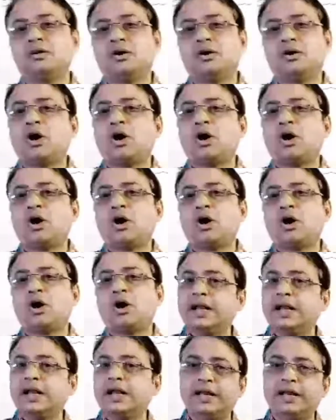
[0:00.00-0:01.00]
or we
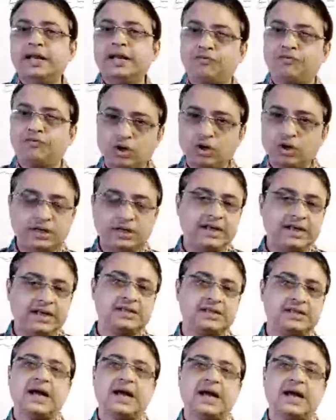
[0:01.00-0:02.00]
can give voltage
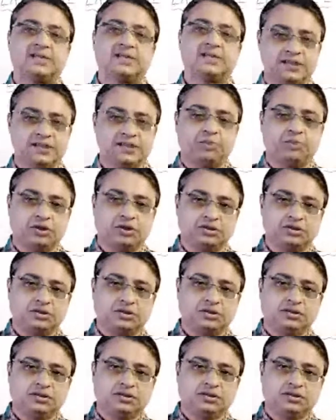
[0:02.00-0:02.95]
as response.